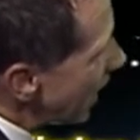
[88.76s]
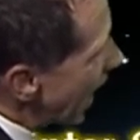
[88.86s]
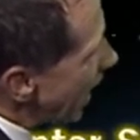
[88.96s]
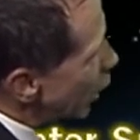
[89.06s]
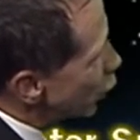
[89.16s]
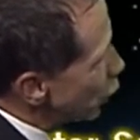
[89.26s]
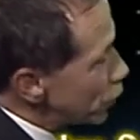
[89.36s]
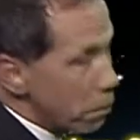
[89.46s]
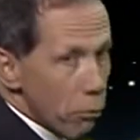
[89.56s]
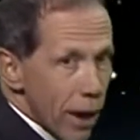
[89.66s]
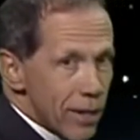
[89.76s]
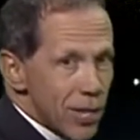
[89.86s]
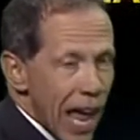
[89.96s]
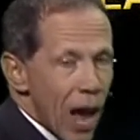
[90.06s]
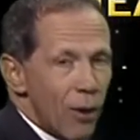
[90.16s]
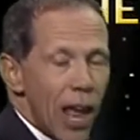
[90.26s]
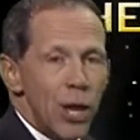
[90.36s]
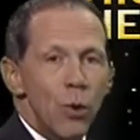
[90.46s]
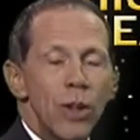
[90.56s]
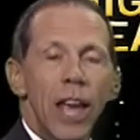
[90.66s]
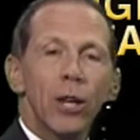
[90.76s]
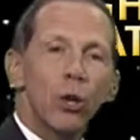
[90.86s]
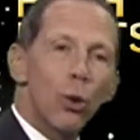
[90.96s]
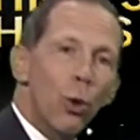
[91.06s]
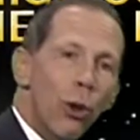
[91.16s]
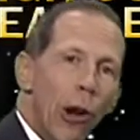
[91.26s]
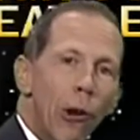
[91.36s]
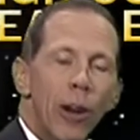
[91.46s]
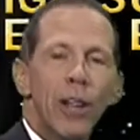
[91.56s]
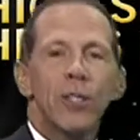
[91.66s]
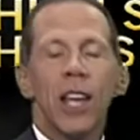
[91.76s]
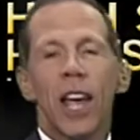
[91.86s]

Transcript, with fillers: that energy spreads out and you get cooler areas